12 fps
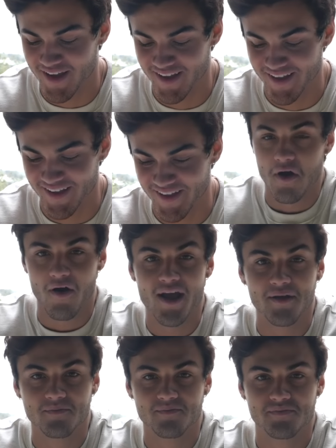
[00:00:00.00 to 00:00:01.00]
Bye. All
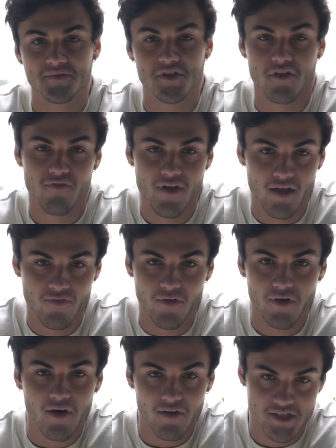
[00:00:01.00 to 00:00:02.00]
right. So the fake
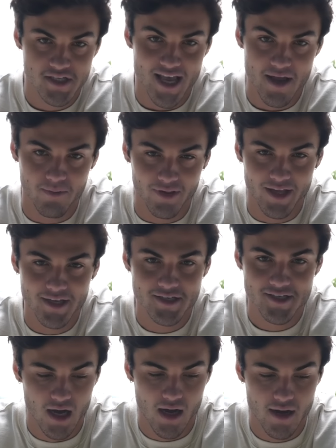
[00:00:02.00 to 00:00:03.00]
phone call is set in
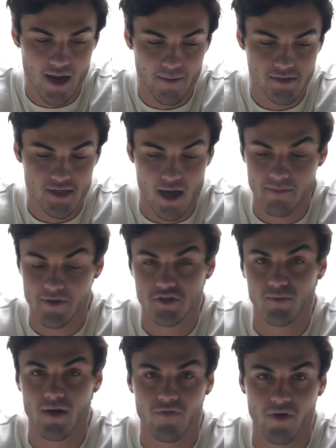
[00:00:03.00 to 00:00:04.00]
place. Uh, now it's time to
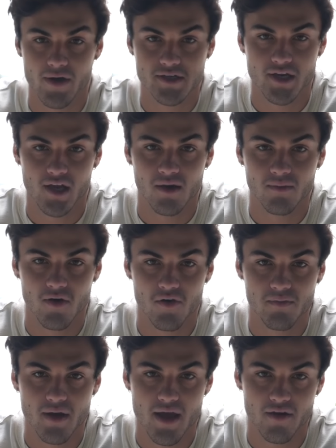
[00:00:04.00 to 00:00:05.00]
just wait for Grayson to come
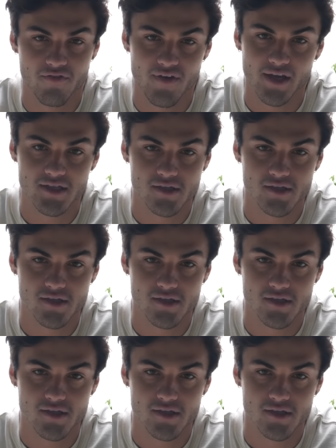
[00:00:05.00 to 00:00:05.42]
home and fake